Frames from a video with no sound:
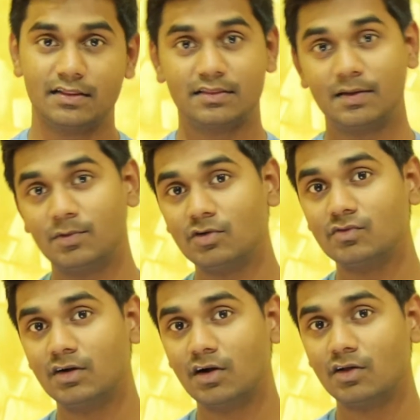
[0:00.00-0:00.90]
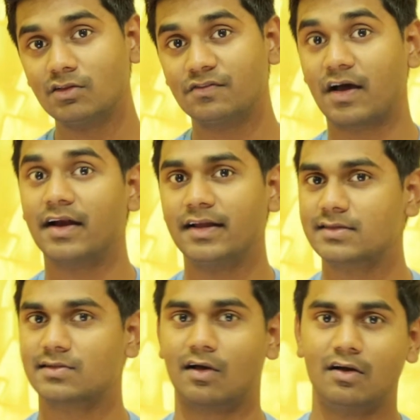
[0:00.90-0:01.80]
They both work on the
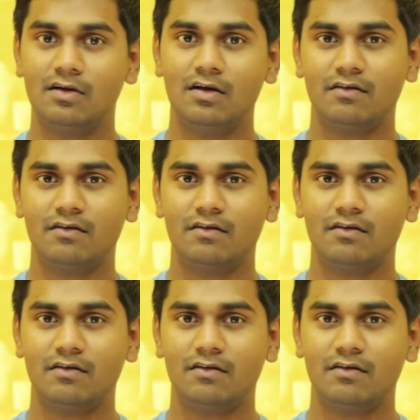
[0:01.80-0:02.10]
Faraday's law.